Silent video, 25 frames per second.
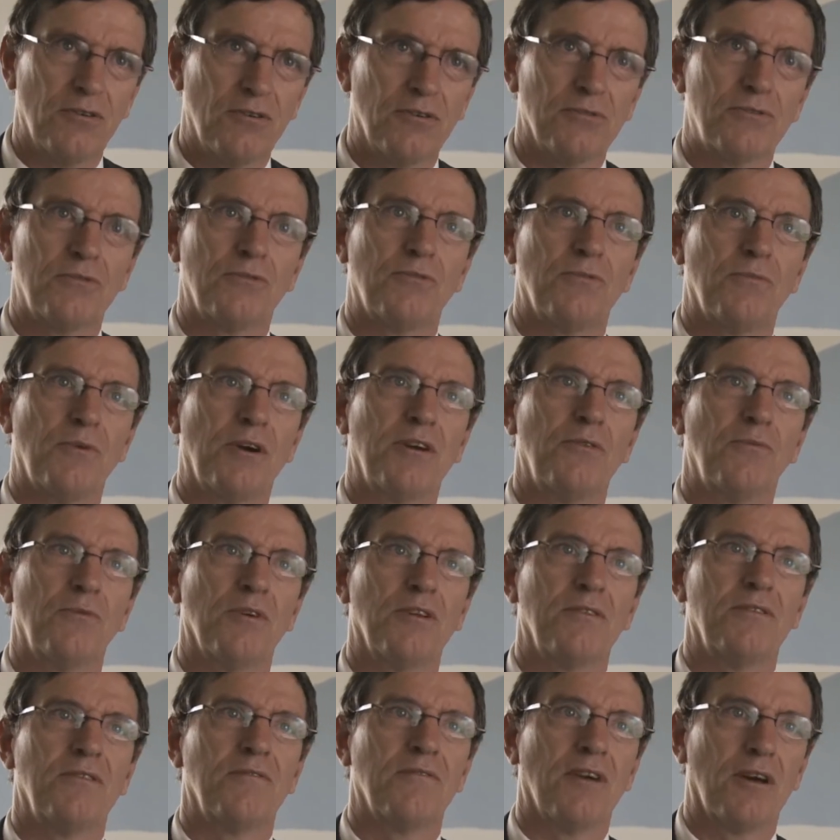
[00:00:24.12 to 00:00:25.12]
also quite
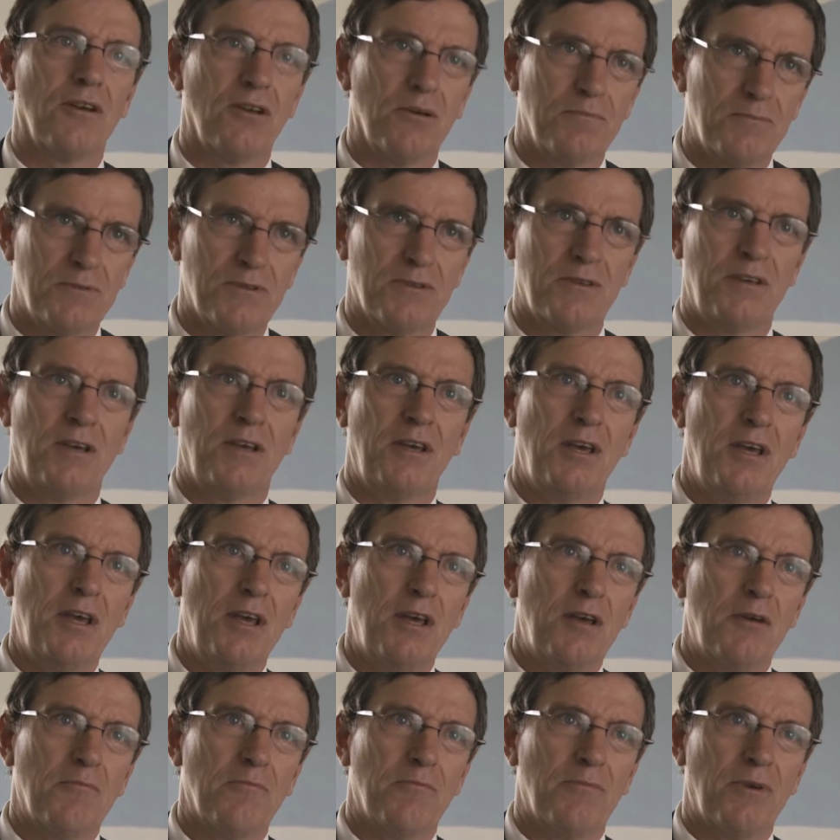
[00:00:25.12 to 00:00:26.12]
well developed.
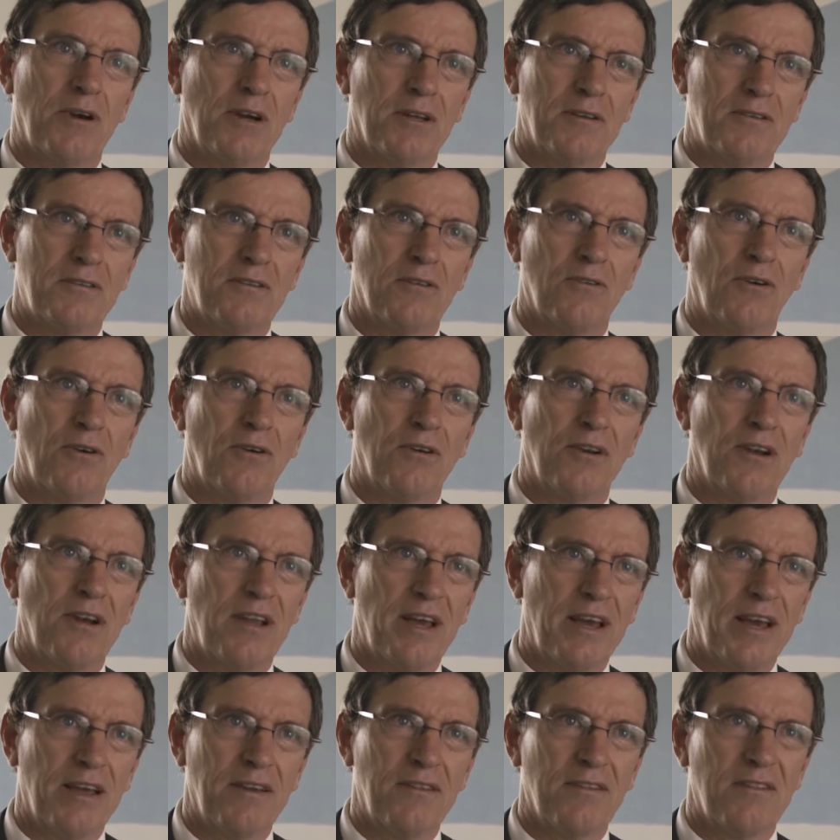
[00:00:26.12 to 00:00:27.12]
But on
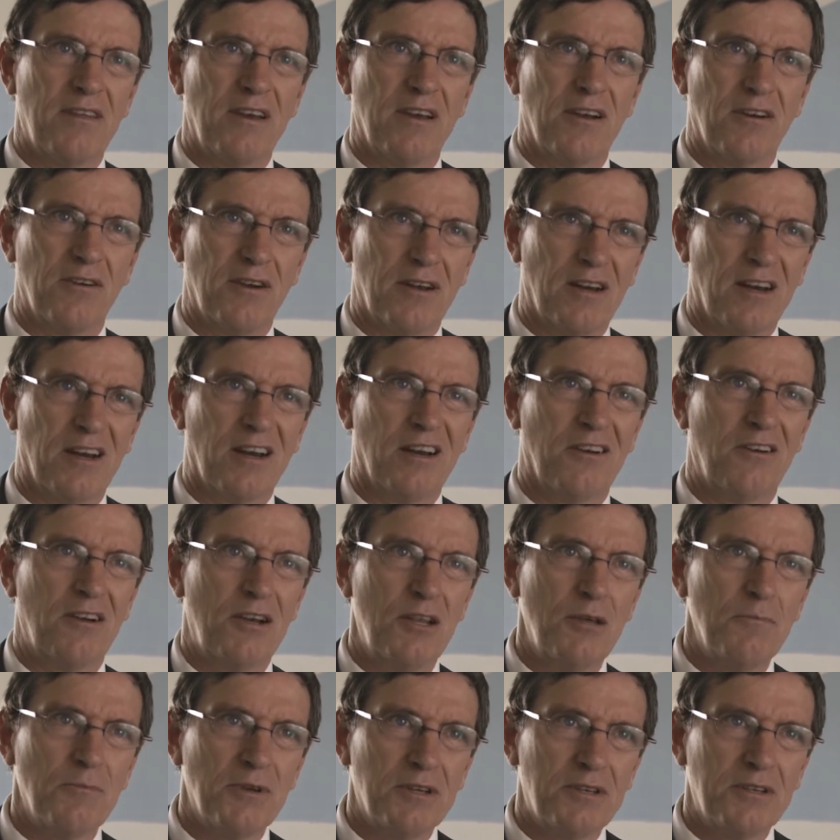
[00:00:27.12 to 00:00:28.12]
land
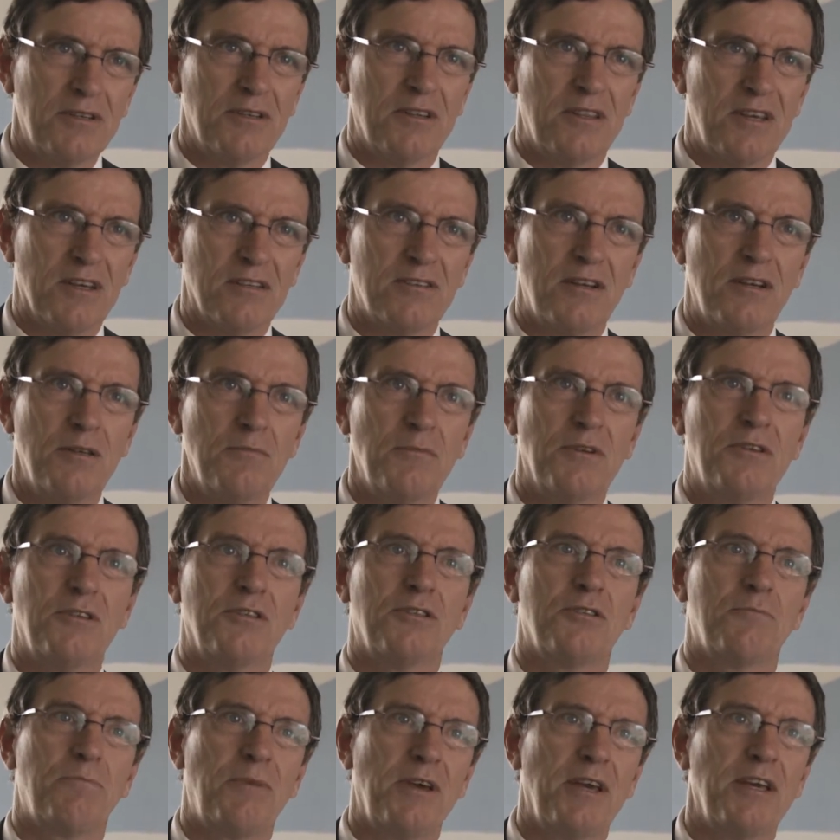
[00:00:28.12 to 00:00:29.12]
there's
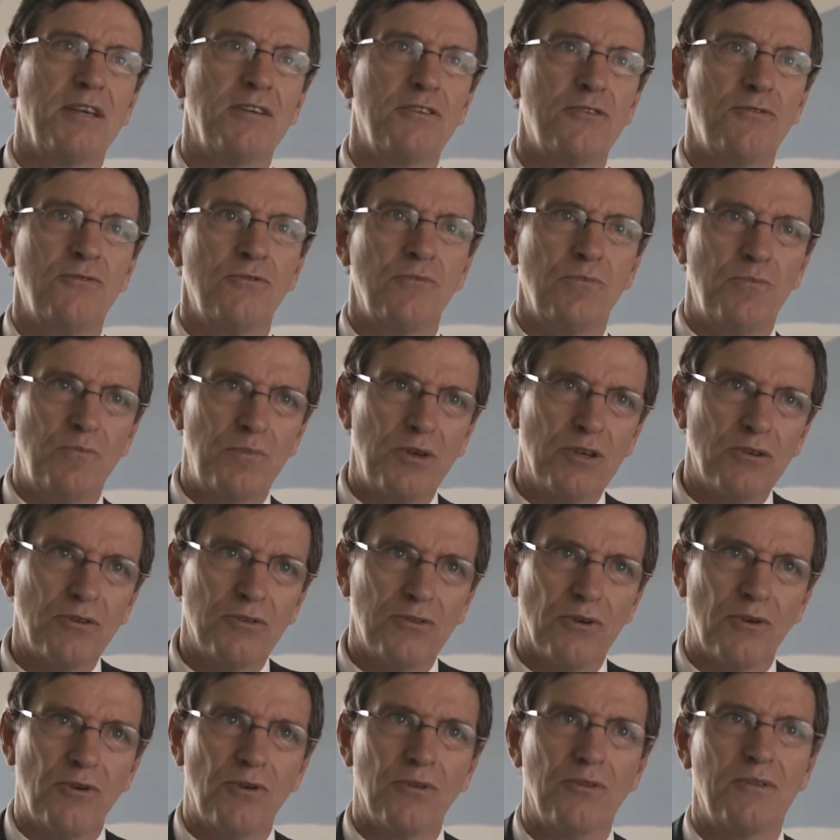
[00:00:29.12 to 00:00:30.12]
limited space to
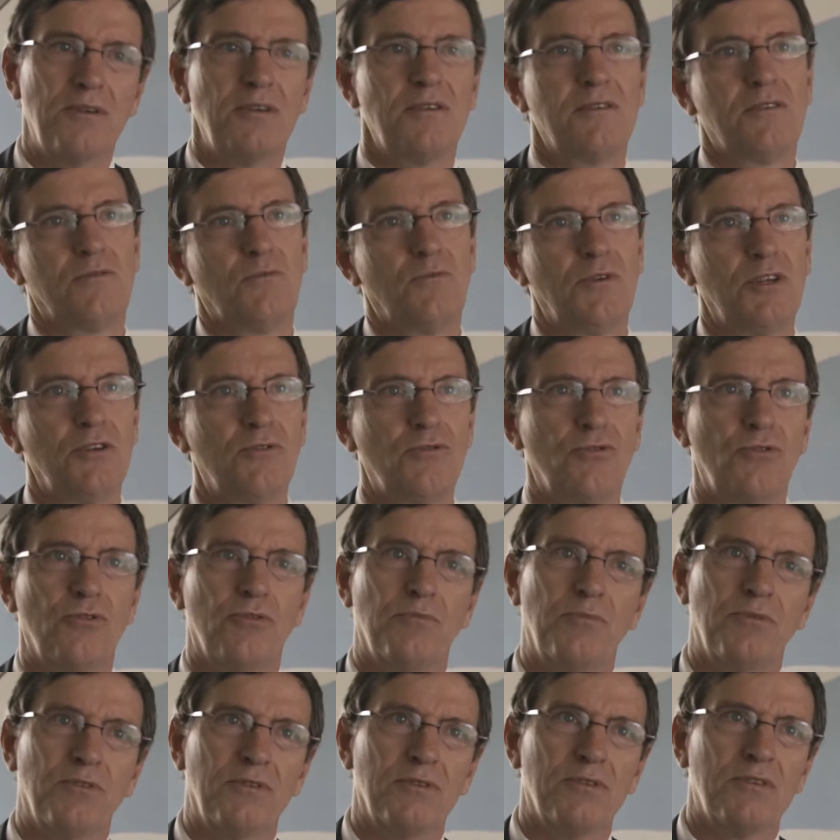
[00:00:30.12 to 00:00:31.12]
build all these wind
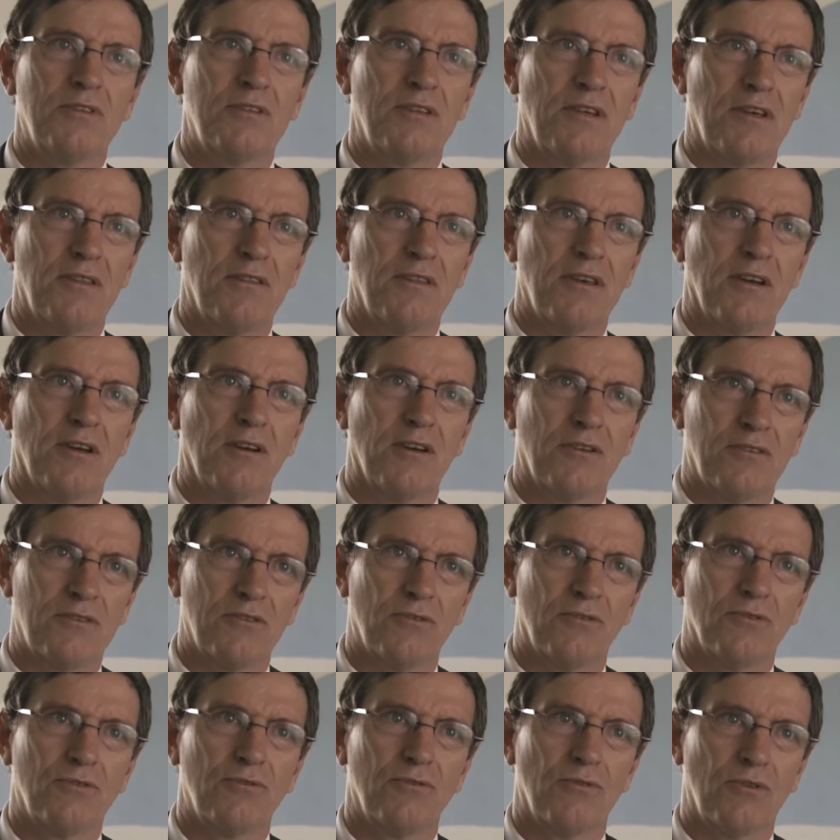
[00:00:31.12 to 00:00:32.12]
turbines, and there is
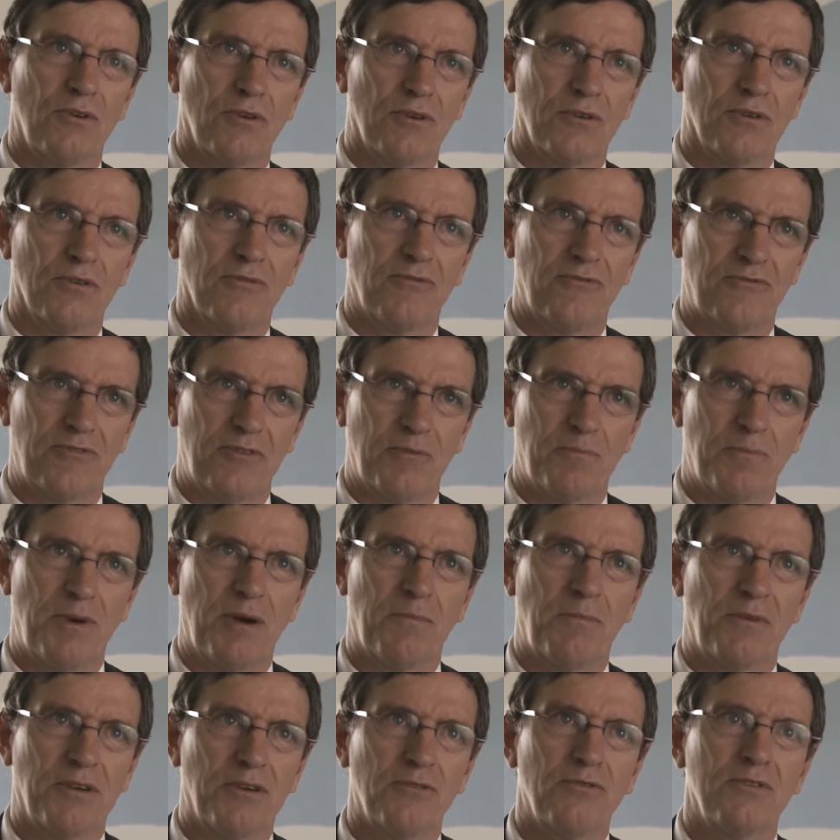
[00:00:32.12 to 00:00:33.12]
also a lot of
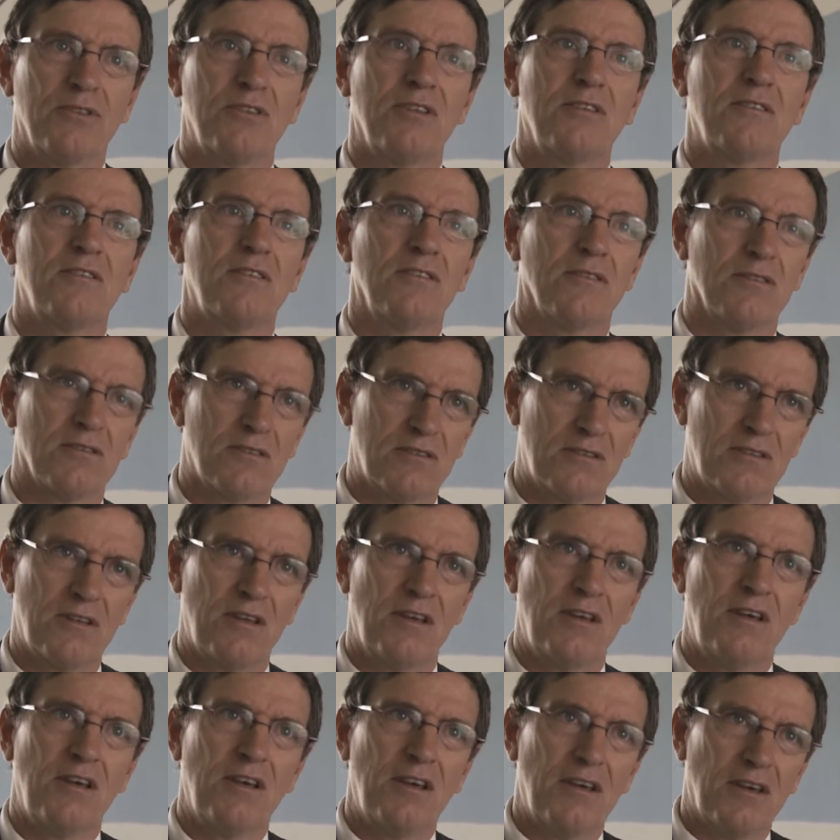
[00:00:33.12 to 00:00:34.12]
public resistance
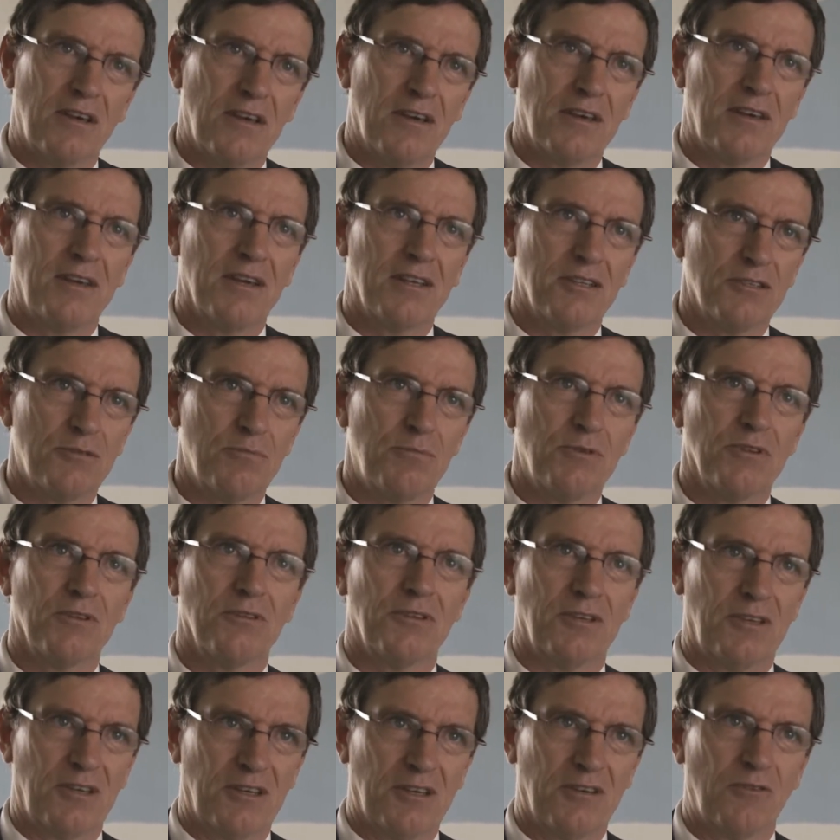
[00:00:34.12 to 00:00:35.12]
against
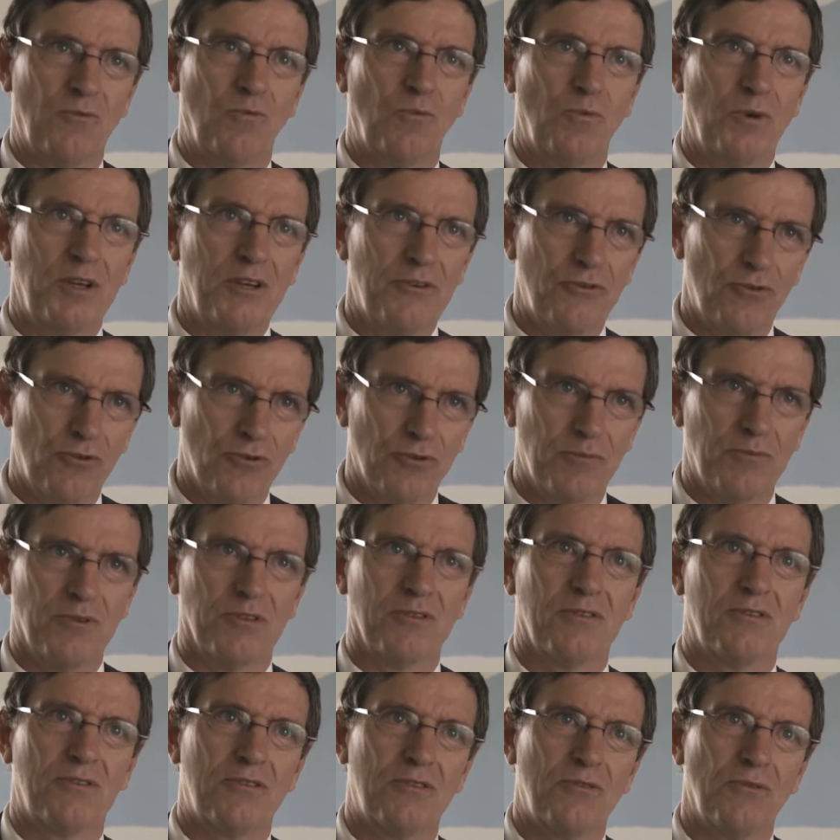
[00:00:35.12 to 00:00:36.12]
building wind
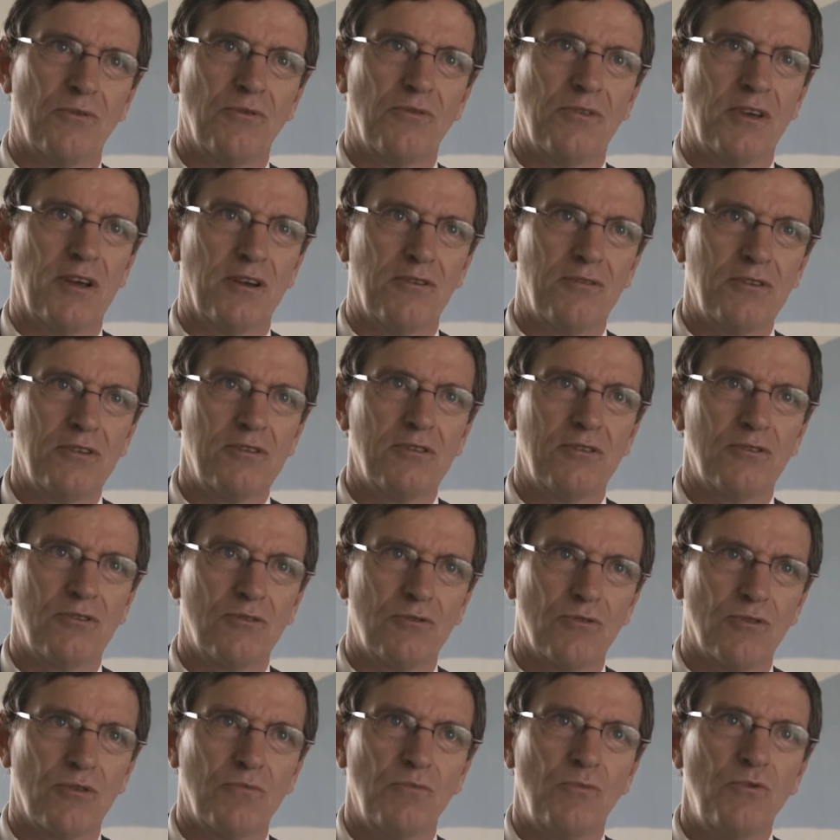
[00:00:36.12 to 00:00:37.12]
turbines. So there is a
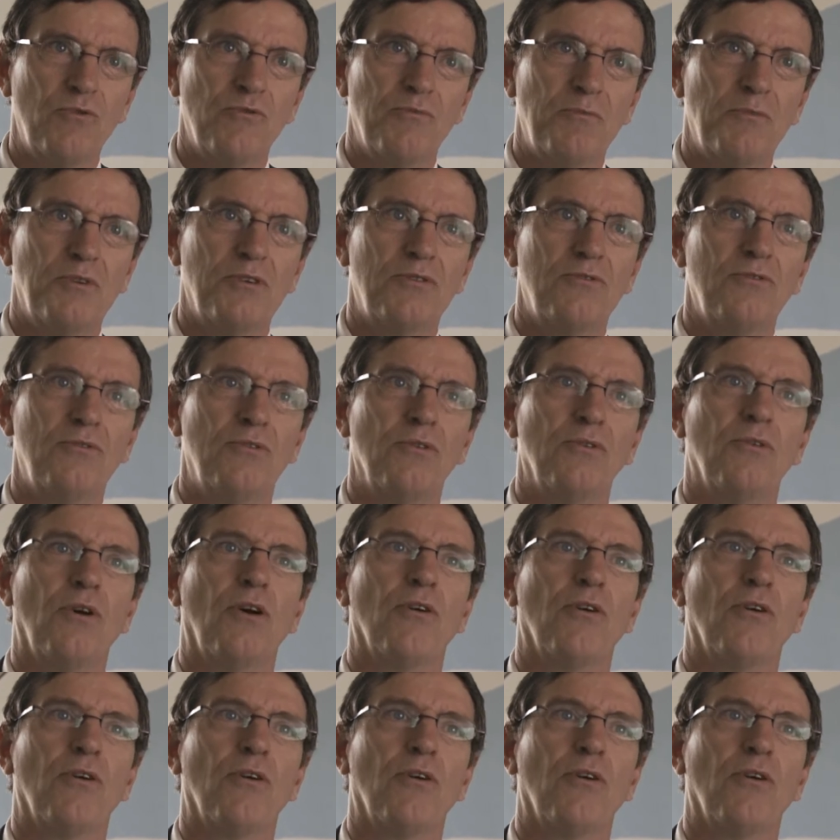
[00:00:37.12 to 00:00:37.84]
strong movement to go